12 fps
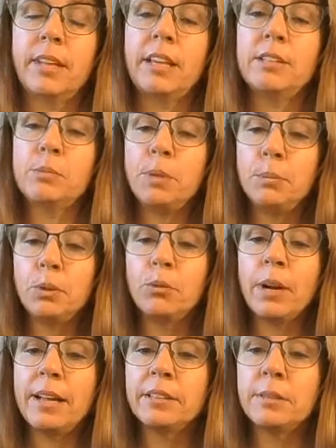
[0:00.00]
as people
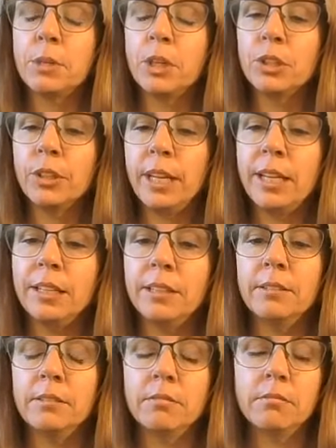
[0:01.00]
around them are
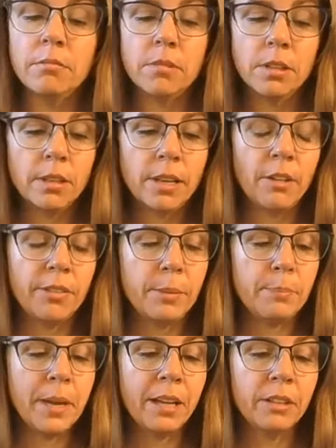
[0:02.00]
creating
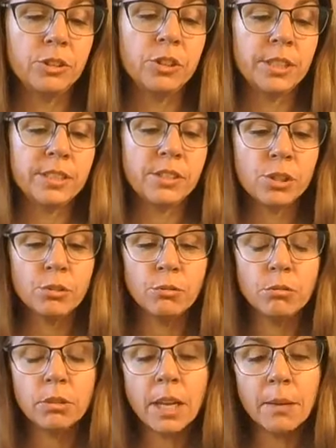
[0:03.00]
healthy boundaries
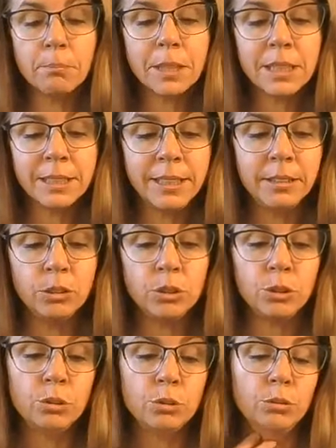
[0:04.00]
to come clean
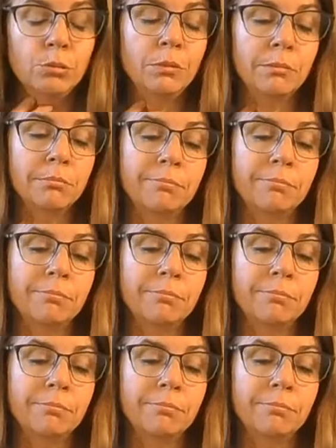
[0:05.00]
to